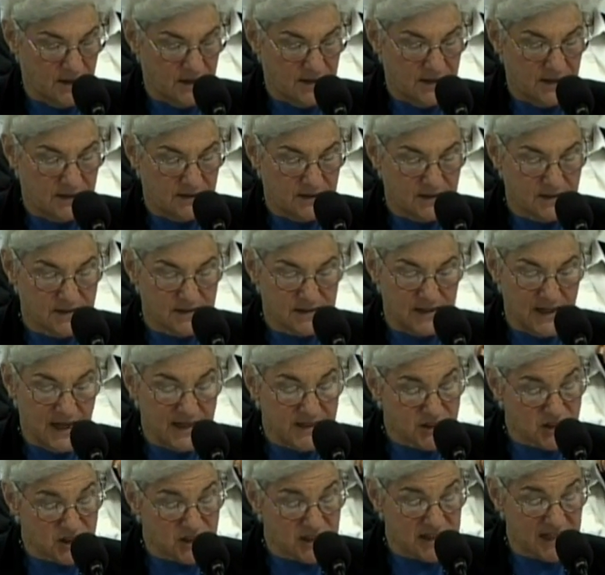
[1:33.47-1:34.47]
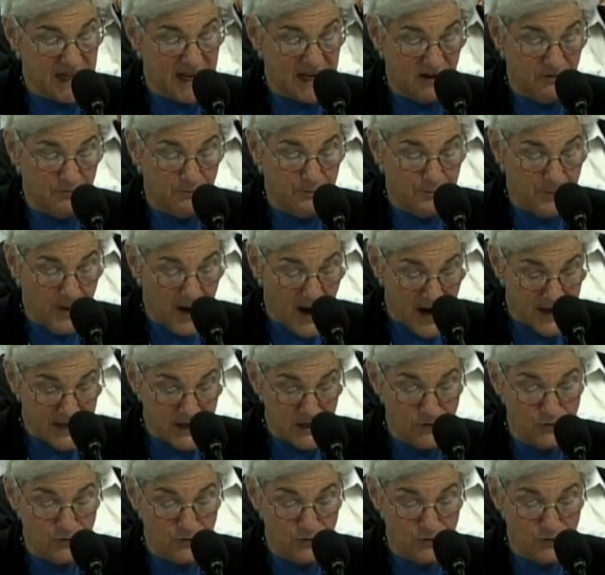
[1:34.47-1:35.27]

that this legislative body,